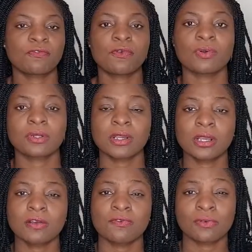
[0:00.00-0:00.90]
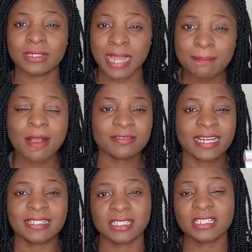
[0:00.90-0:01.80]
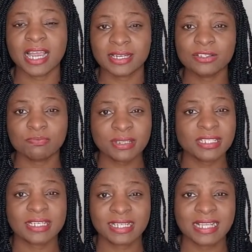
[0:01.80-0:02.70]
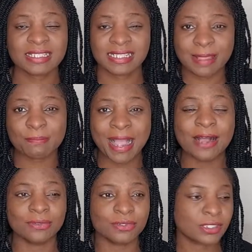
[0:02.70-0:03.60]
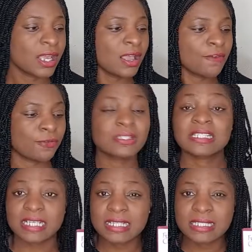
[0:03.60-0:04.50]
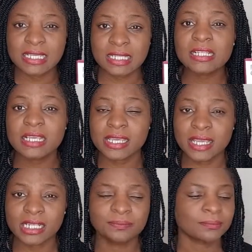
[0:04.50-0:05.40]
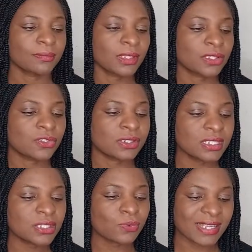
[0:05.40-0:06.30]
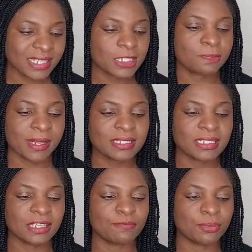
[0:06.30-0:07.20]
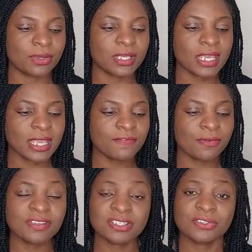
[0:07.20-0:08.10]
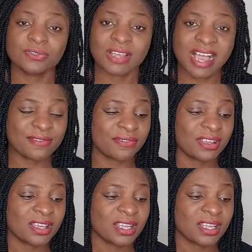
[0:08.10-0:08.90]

for £9.99. So basically that's £10 for 6 in here. So this is quite expensive. But if for instance you have